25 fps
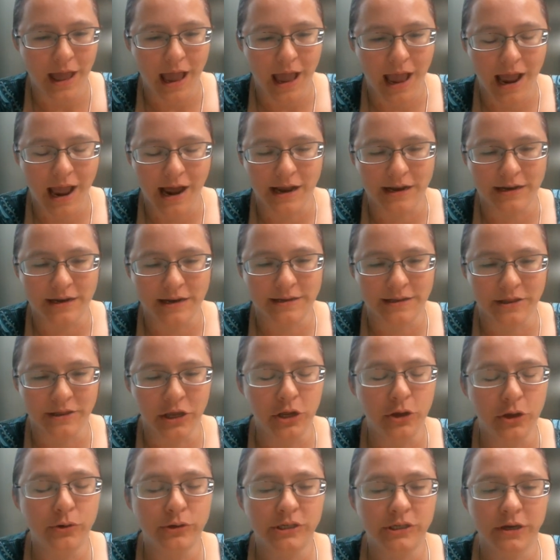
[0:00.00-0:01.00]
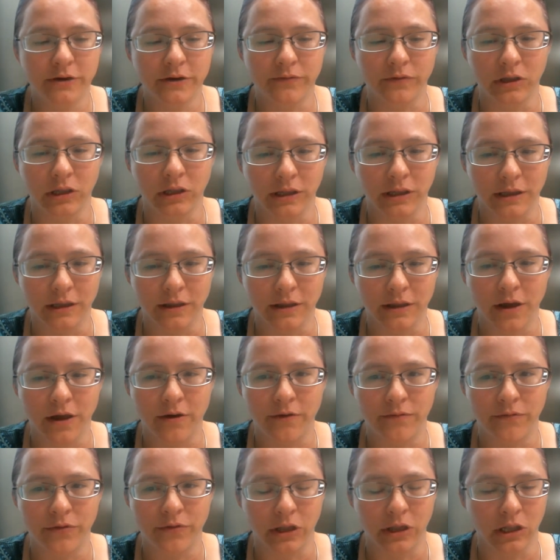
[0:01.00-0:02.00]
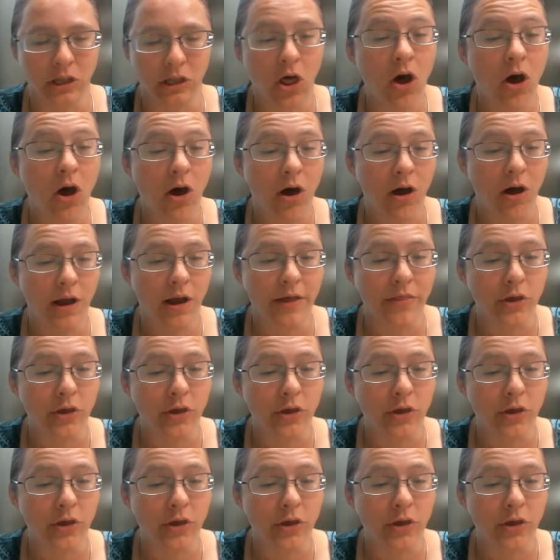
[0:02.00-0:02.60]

And the use of the law